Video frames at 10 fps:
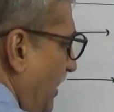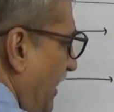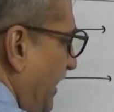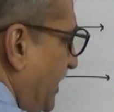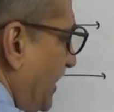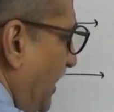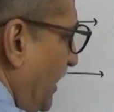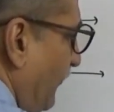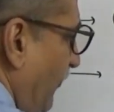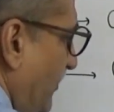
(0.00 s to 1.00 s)
and here
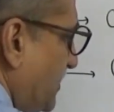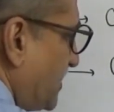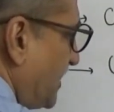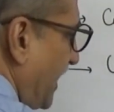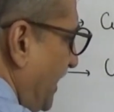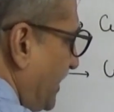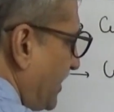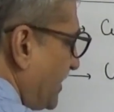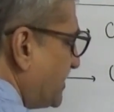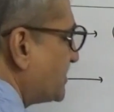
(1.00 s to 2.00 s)
it forms
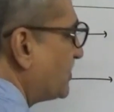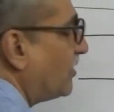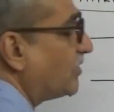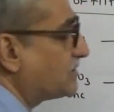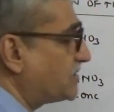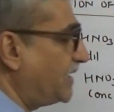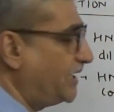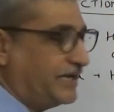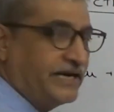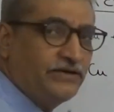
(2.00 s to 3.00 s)
nitrous
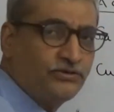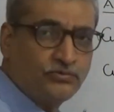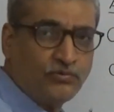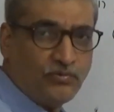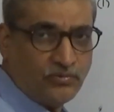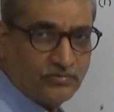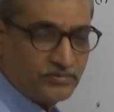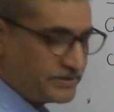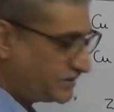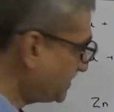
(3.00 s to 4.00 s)
oxide, N2O.
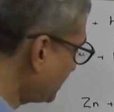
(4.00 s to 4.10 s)
Is this